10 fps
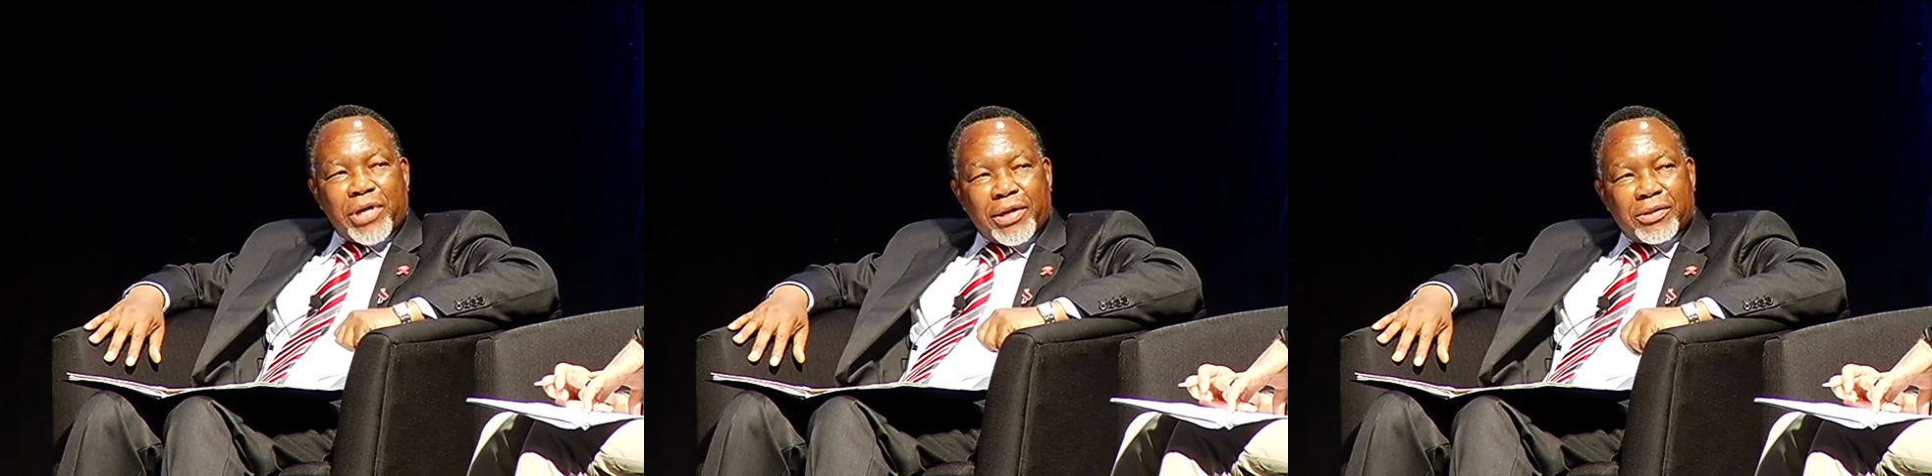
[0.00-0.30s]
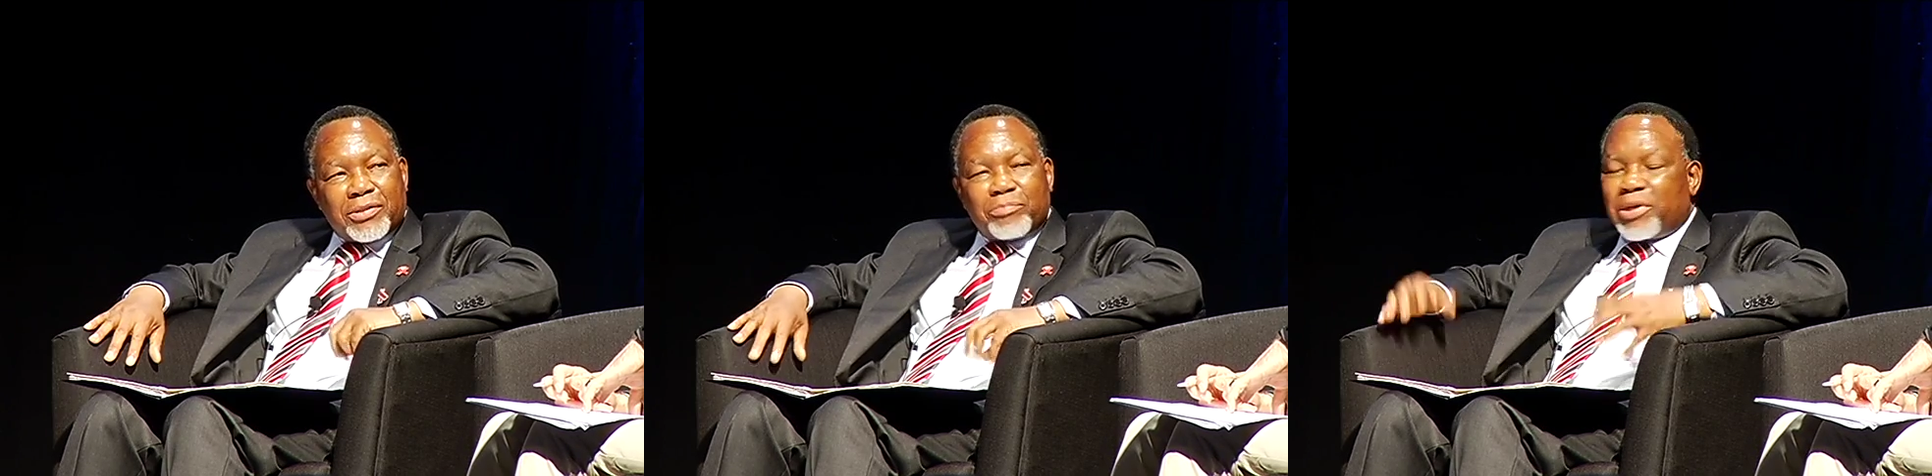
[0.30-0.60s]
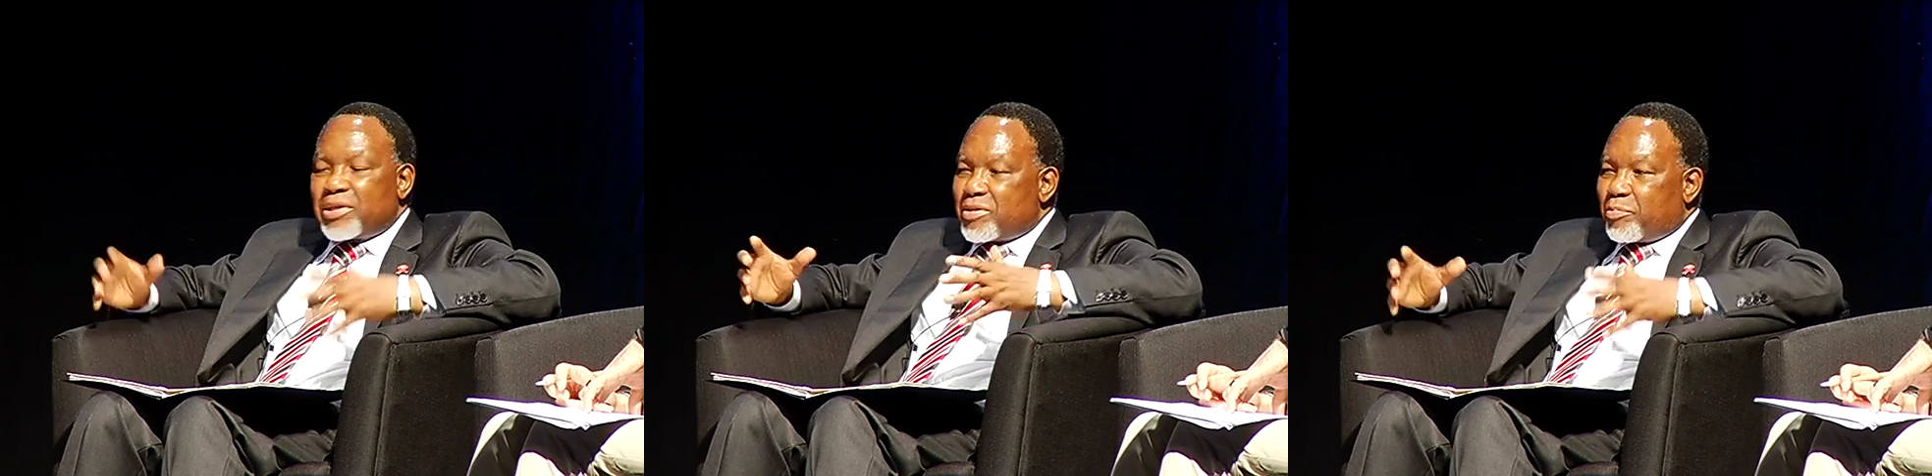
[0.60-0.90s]
society
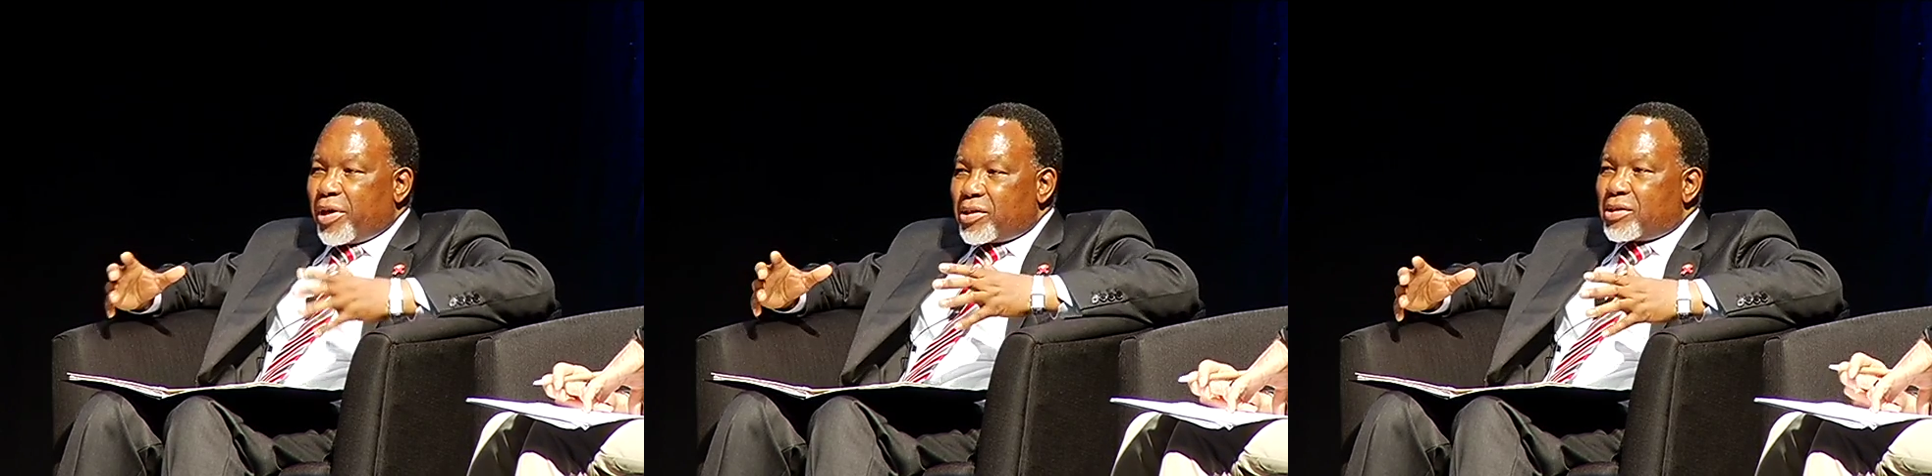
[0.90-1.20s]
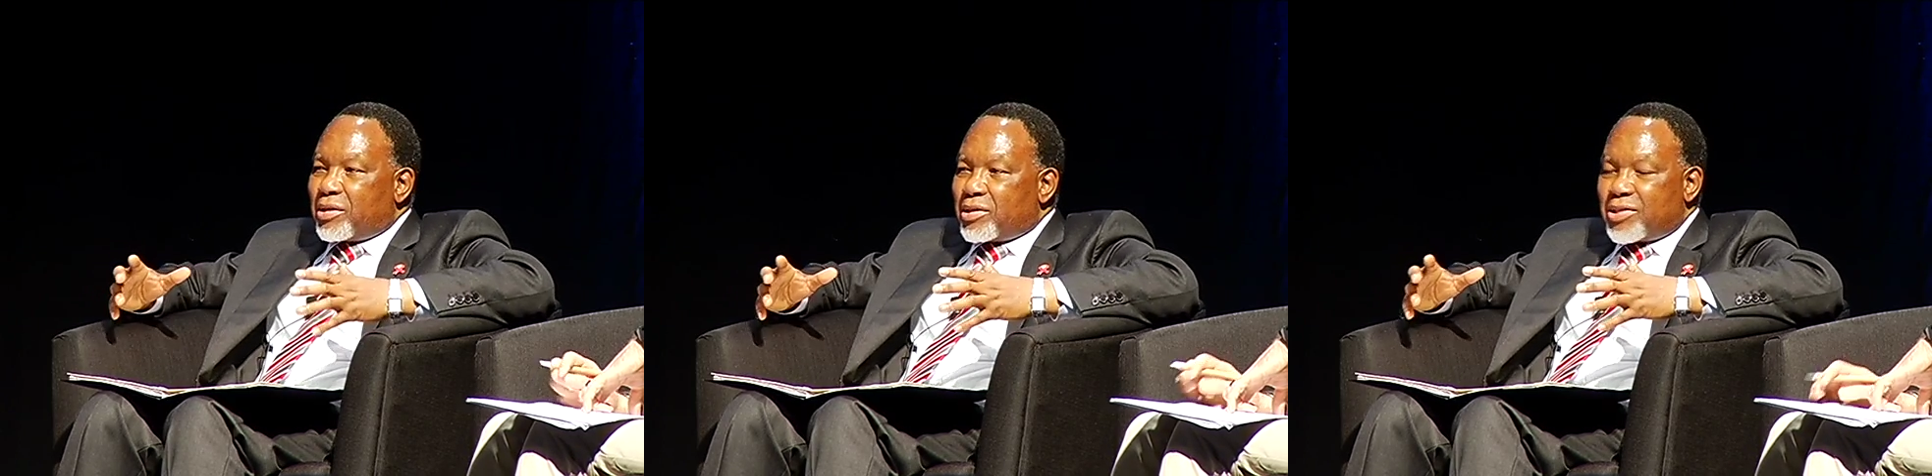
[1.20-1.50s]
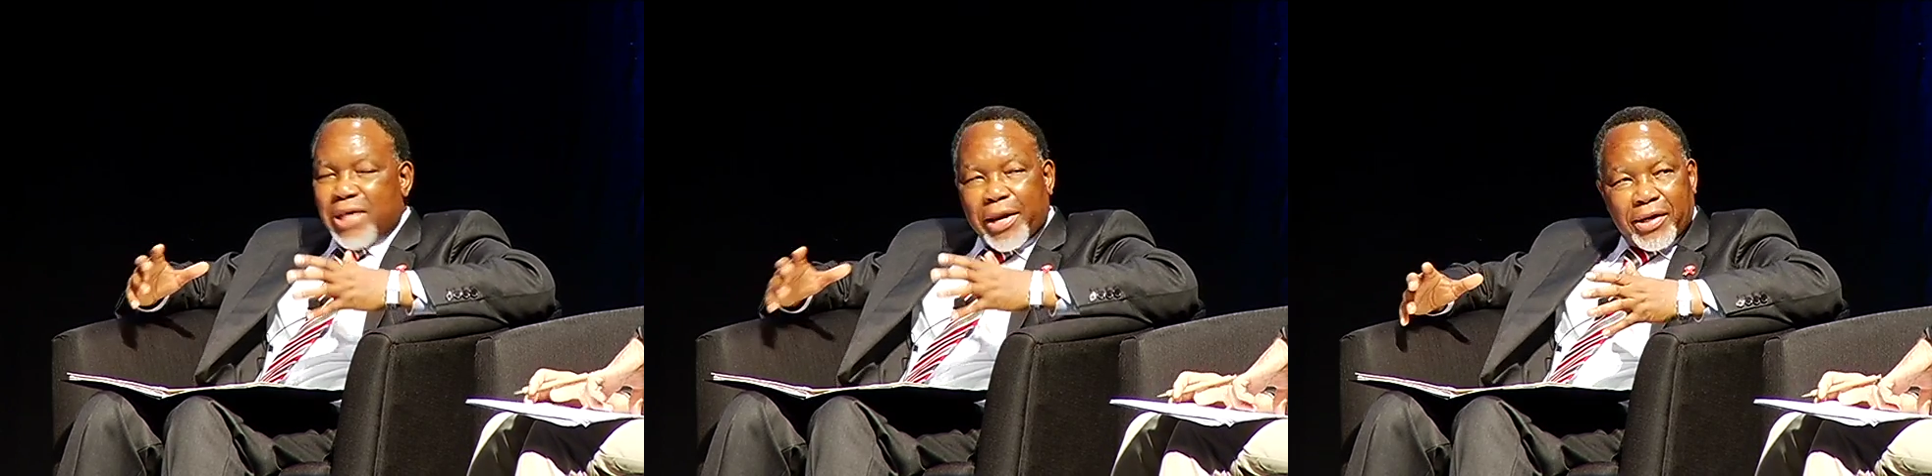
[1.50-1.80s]
participating in
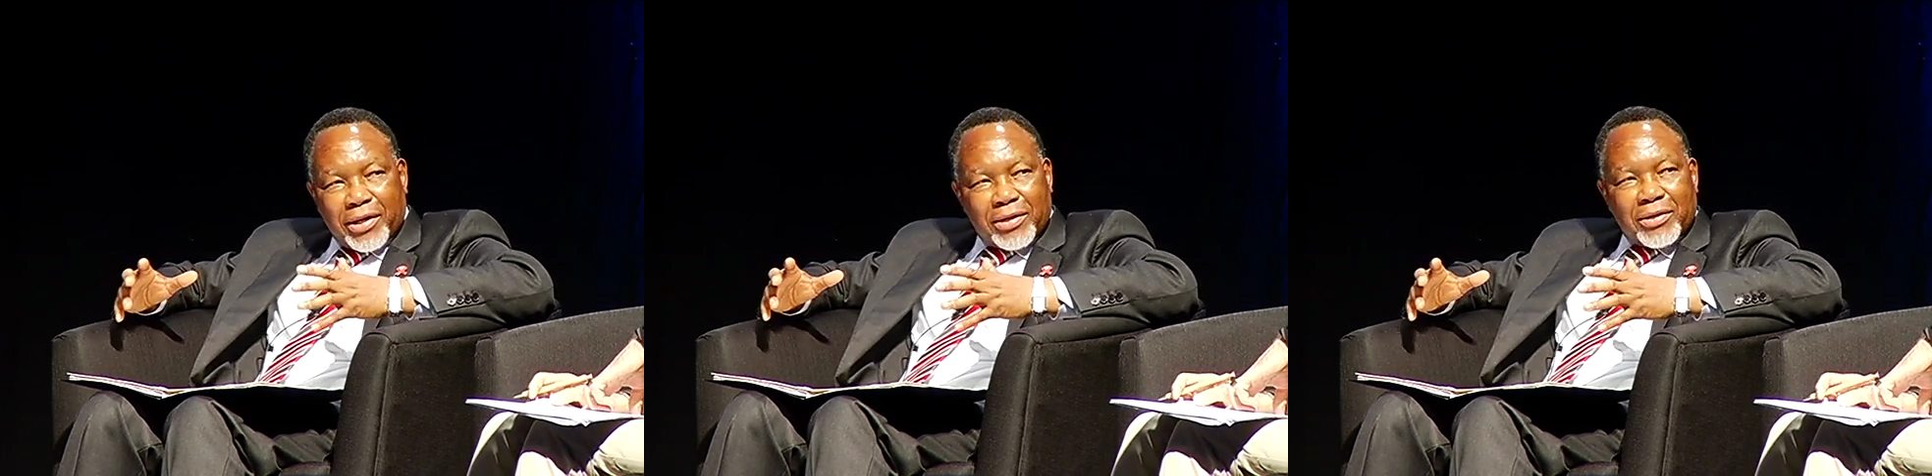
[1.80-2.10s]
SANEC.